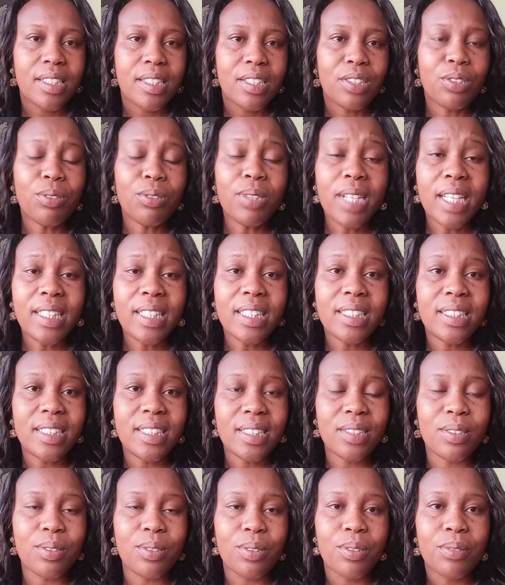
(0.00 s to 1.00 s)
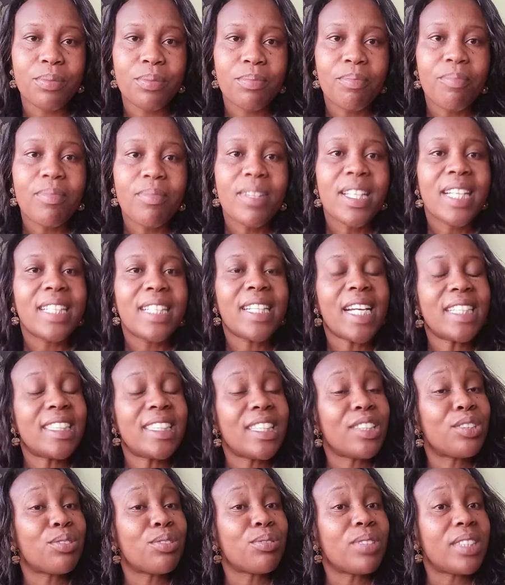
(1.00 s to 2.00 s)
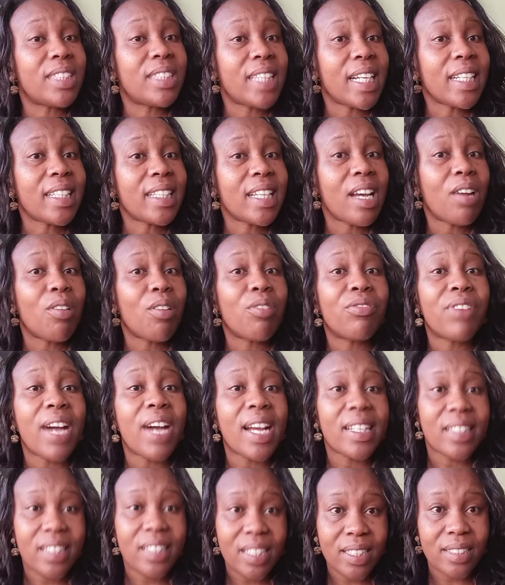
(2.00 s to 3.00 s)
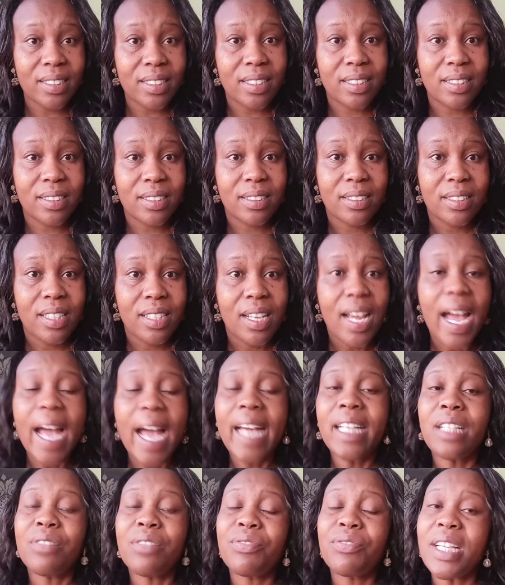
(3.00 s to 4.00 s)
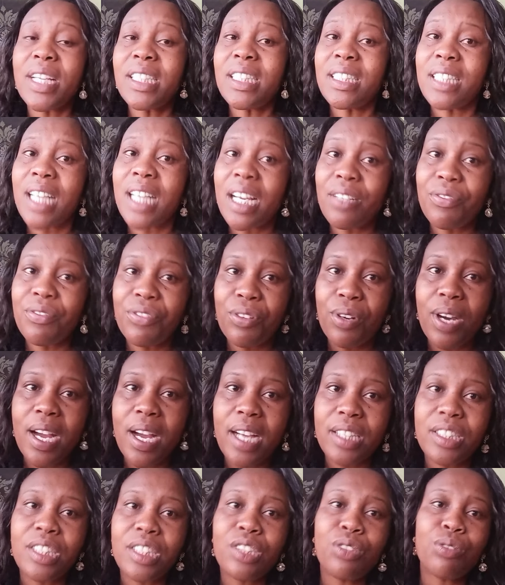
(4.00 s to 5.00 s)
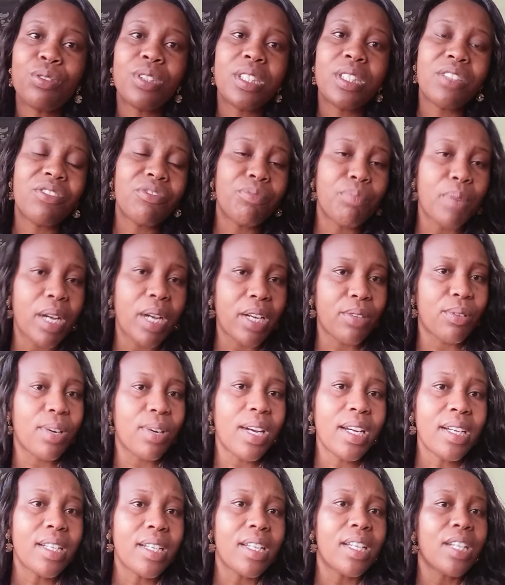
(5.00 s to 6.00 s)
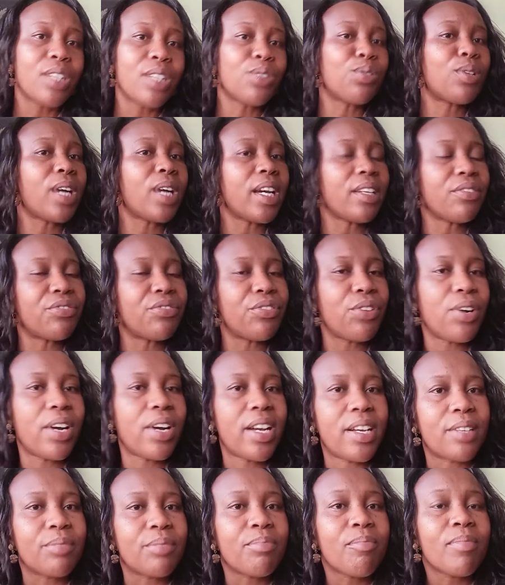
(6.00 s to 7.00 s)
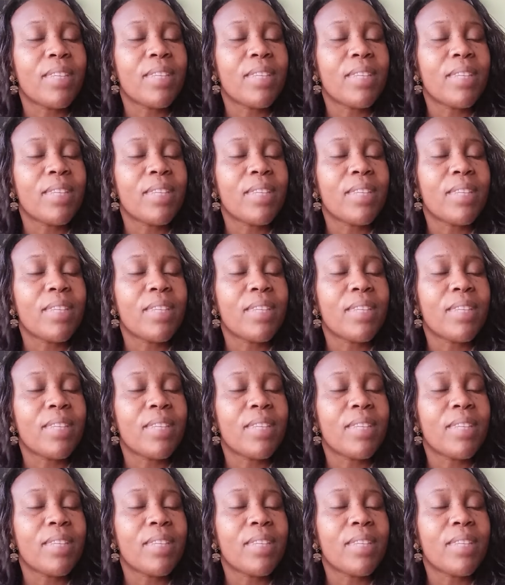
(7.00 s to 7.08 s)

Do you get the tingle? That she should take care of her things. And if that is hard for her, she should give Marwa to carry for her.